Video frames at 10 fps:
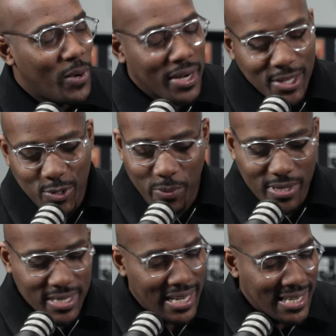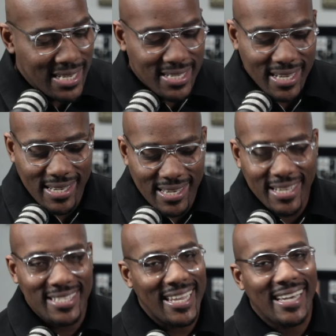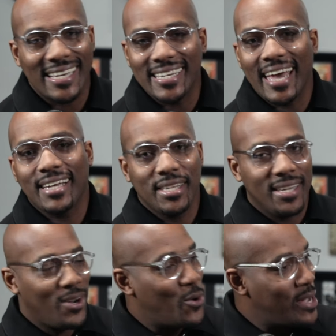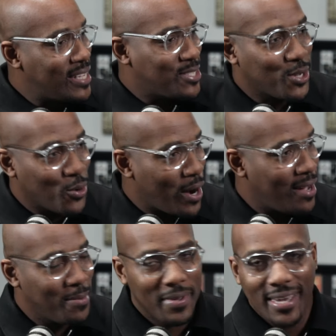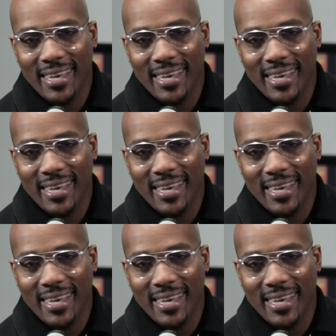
100%. Listen, let's stay connected on Instagram